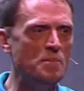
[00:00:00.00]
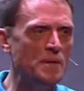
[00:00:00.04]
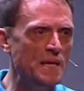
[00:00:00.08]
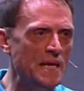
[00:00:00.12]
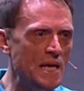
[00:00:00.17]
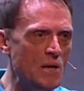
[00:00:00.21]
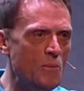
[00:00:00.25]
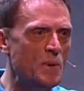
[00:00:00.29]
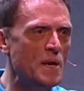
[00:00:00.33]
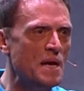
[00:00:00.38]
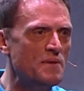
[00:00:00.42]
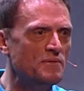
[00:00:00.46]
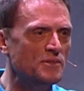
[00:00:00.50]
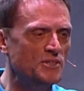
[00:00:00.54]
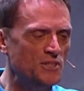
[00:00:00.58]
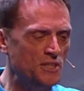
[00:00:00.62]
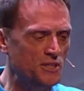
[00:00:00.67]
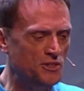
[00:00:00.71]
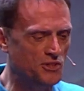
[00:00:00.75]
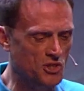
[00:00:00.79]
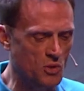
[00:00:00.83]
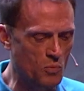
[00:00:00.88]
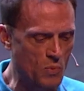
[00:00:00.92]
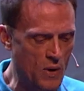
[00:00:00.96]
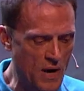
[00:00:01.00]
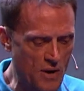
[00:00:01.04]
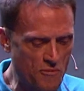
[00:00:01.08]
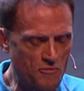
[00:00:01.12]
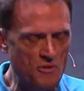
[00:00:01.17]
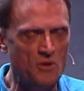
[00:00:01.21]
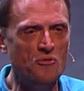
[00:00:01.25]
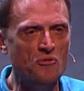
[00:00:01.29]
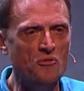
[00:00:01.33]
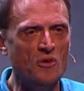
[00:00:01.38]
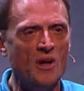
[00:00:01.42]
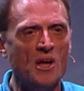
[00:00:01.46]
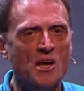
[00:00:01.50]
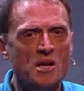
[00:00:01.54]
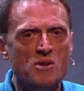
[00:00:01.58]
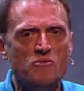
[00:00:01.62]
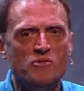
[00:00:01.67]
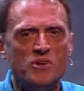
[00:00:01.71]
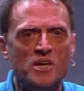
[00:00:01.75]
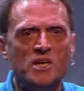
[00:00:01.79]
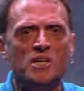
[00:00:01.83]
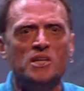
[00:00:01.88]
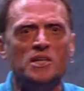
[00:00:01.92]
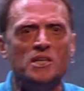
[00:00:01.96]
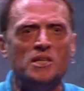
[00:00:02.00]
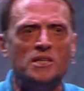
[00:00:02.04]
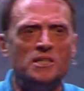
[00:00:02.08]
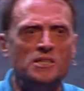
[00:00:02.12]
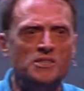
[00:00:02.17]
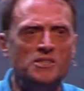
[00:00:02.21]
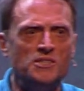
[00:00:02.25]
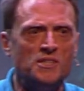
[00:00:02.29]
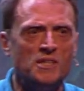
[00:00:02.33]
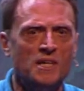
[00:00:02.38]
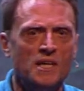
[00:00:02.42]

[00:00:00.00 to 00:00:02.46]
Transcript: And here we have a system where every five years,